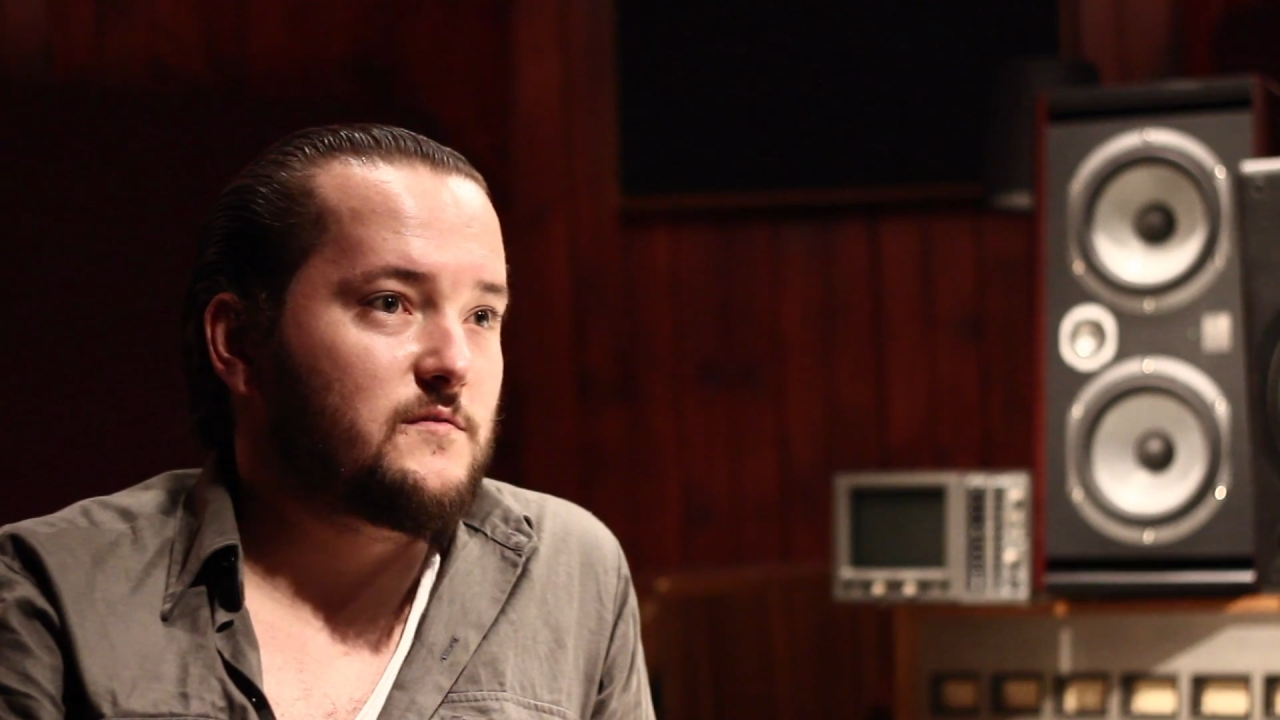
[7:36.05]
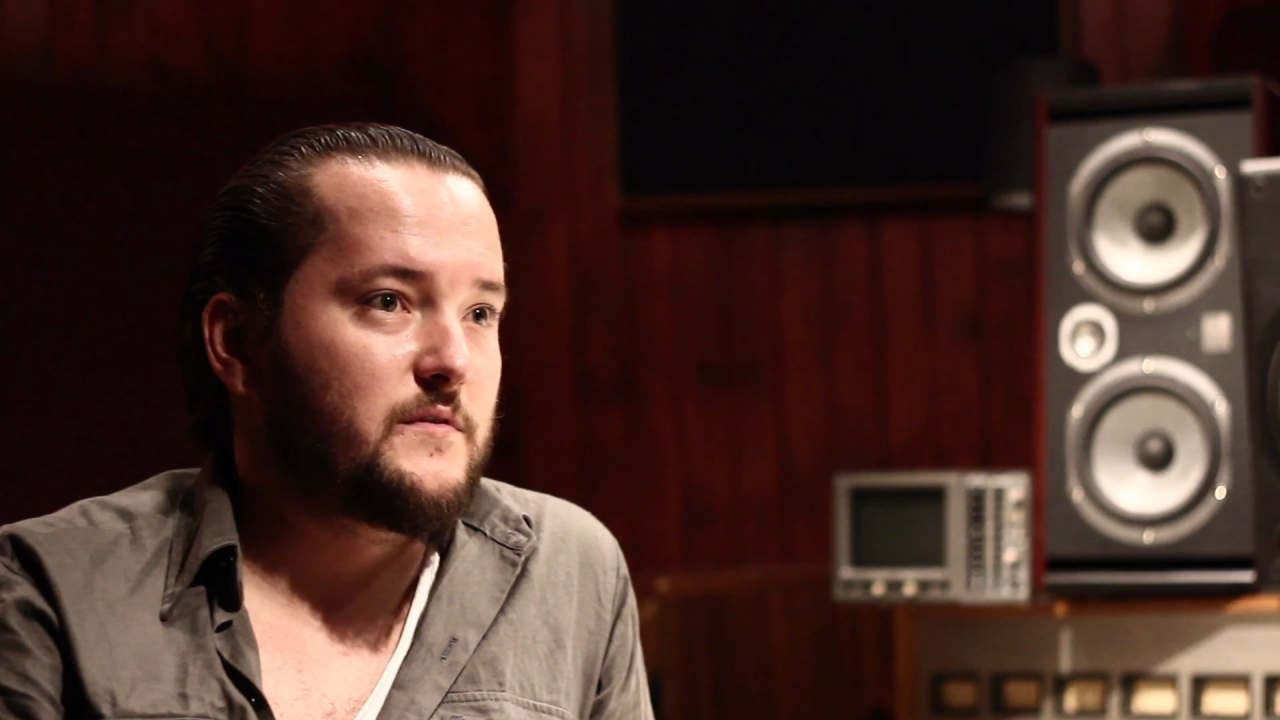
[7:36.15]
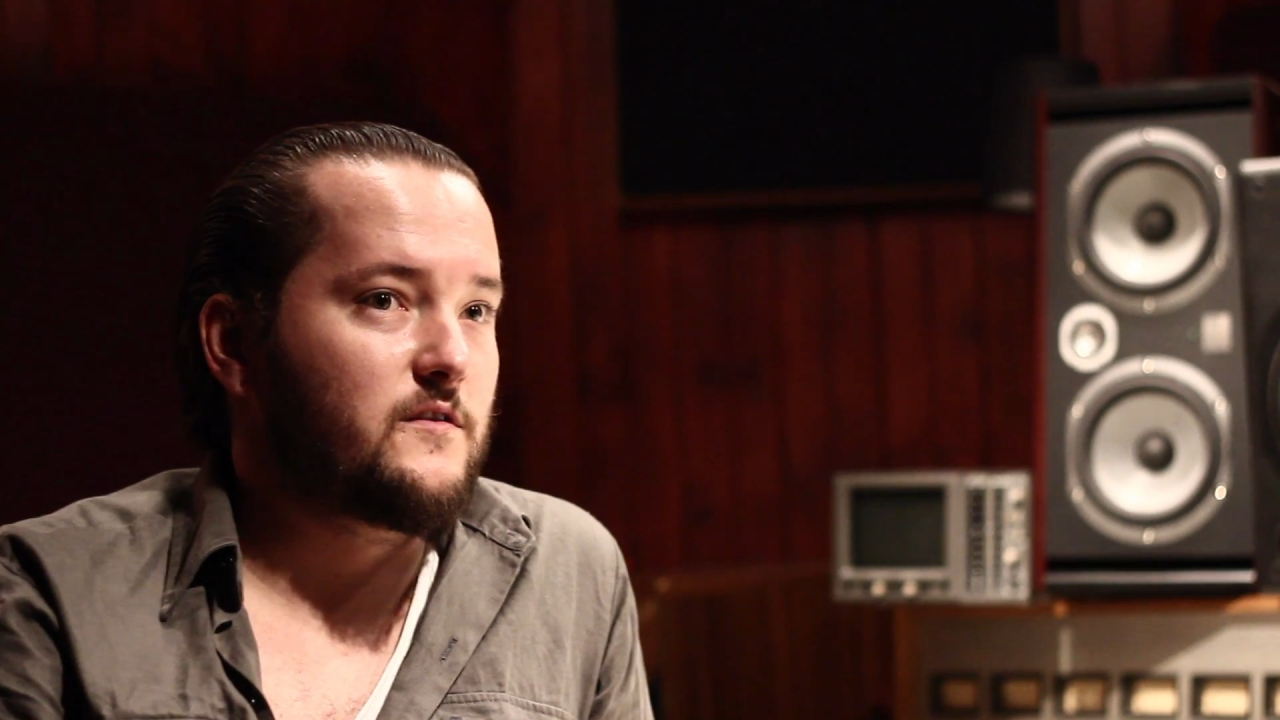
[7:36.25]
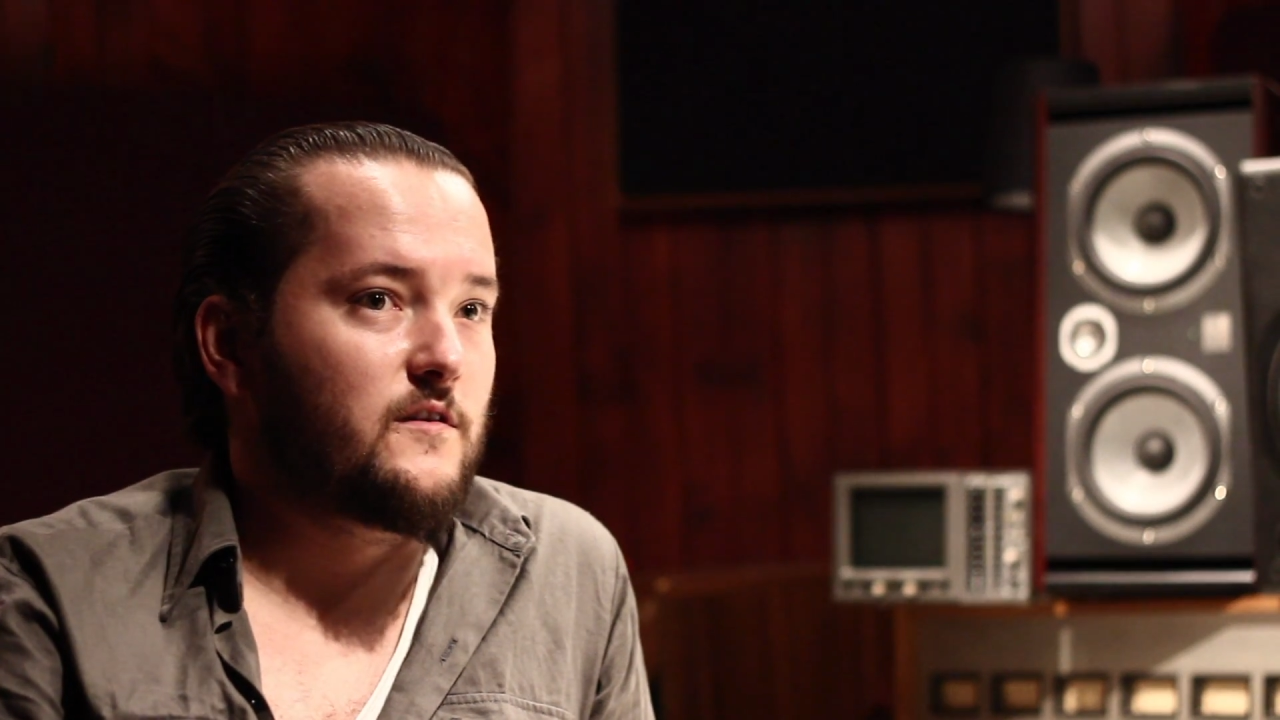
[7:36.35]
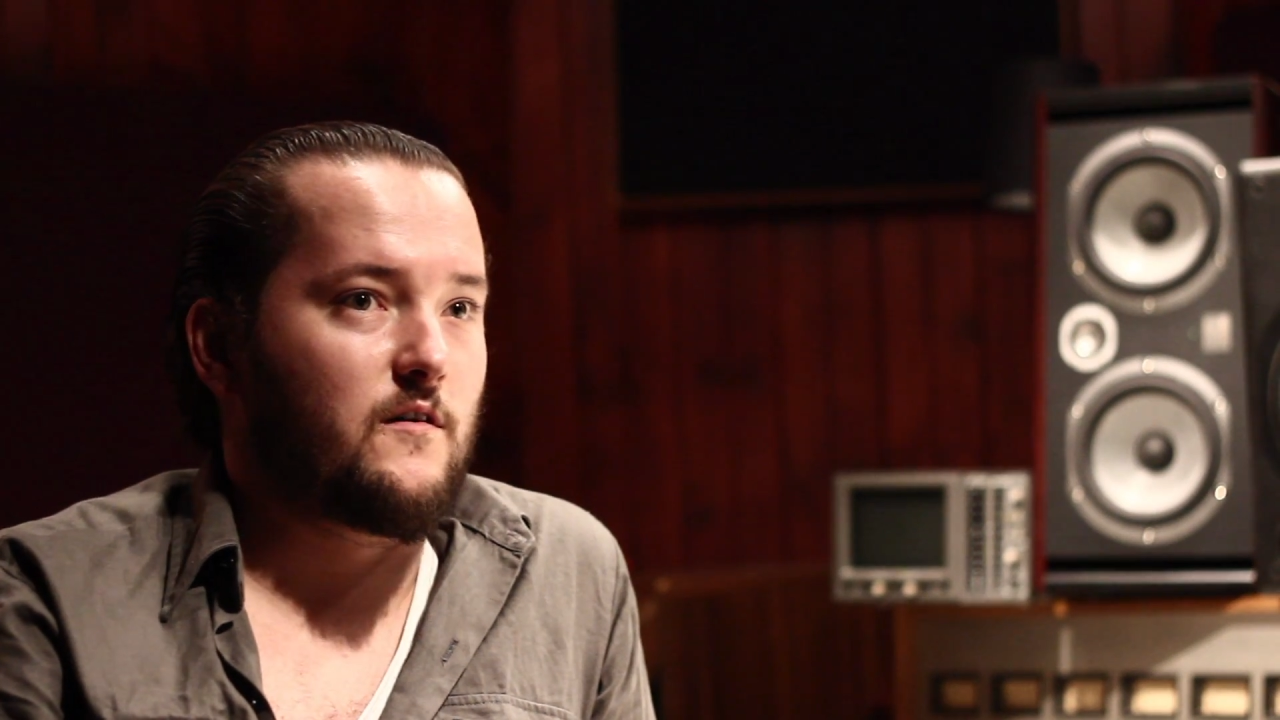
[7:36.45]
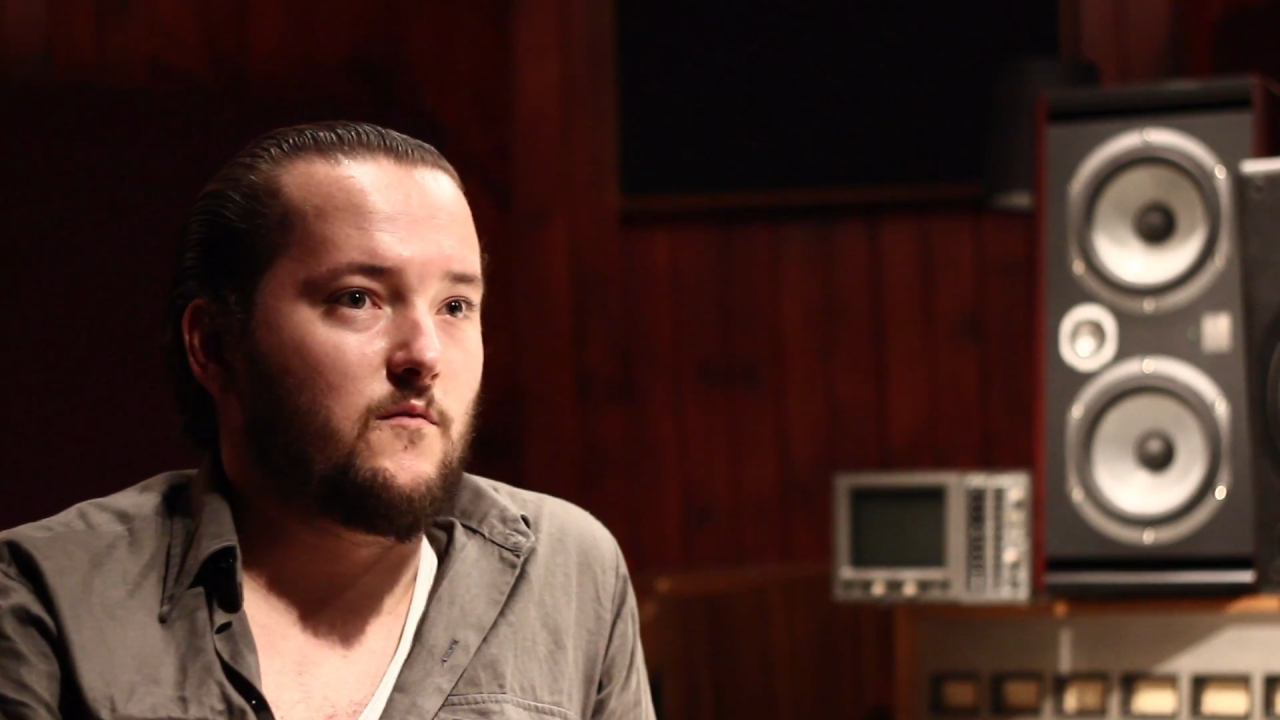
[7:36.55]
to be doing,